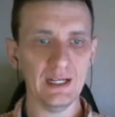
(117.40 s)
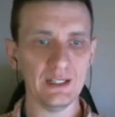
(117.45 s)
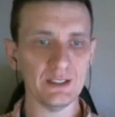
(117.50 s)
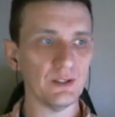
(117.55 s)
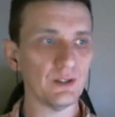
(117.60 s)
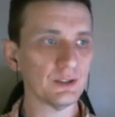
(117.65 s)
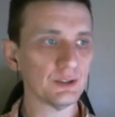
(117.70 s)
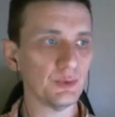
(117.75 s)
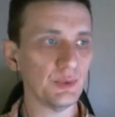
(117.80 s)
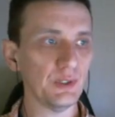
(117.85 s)
as
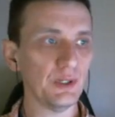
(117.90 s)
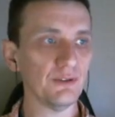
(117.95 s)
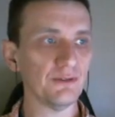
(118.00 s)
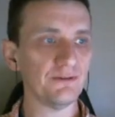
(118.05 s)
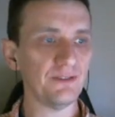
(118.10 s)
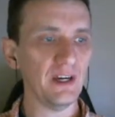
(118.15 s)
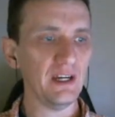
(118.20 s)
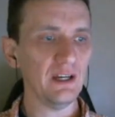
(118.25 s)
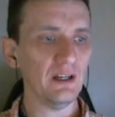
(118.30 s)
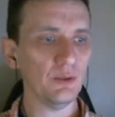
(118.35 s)
long as we don't
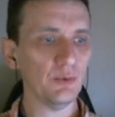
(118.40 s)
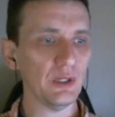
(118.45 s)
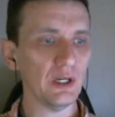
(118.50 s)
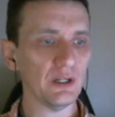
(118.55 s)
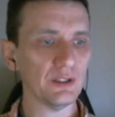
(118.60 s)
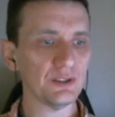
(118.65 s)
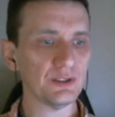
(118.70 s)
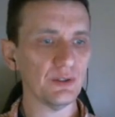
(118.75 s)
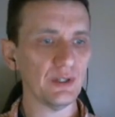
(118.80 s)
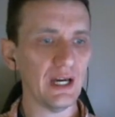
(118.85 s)
fail, we
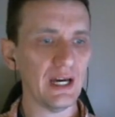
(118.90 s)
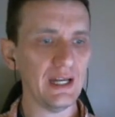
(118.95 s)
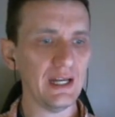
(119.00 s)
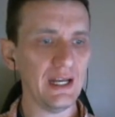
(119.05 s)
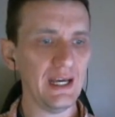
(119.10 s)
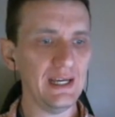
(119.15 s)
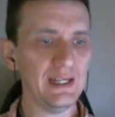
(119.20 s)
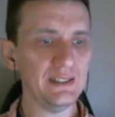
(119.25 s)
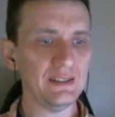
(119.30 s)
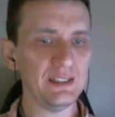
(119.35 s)
also got
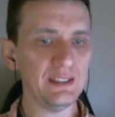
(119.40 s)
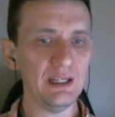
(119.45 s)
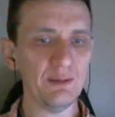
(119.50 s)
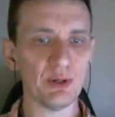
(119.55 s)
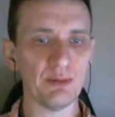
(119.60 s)
a zebra